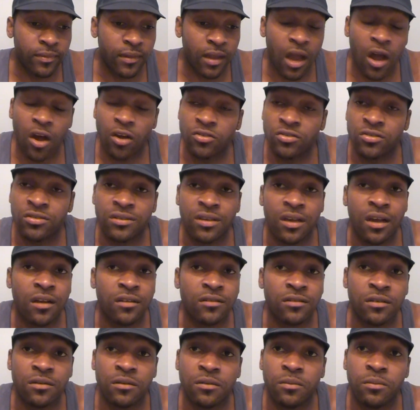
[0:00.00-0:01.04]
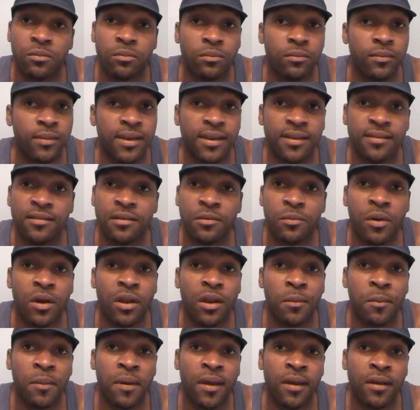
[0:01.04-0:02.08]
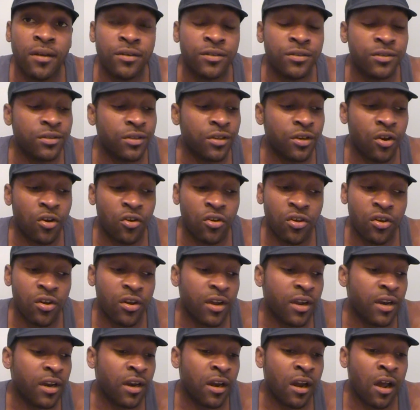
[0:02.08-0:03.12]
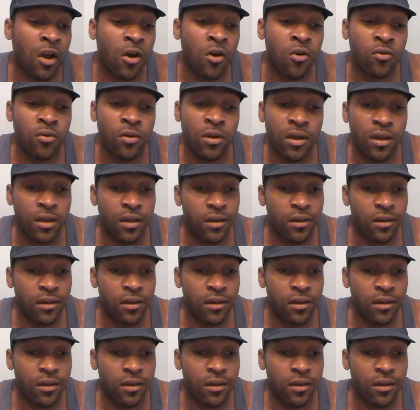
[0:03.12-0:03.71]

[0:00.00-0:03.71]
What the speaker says: ultrasounds are easy money makers. You know, you're in and out.